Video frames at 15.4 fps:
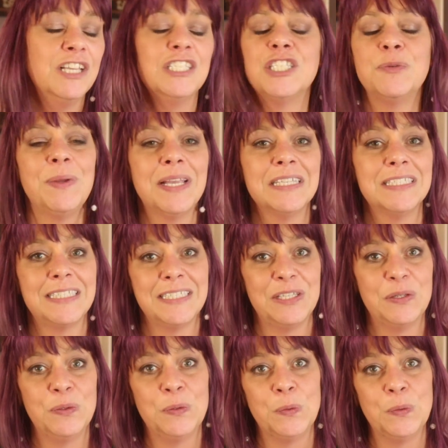so we can
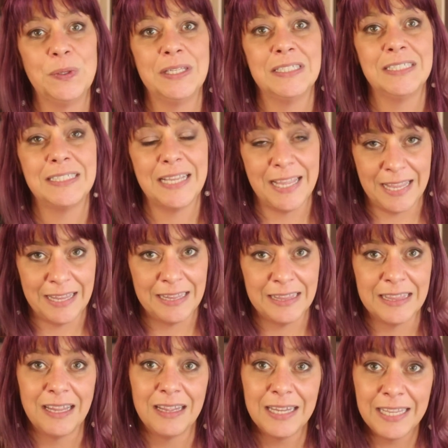see who is in
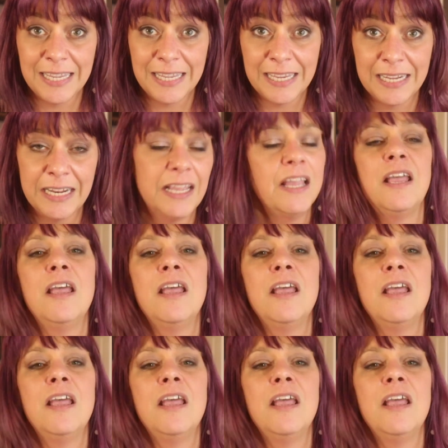the lead.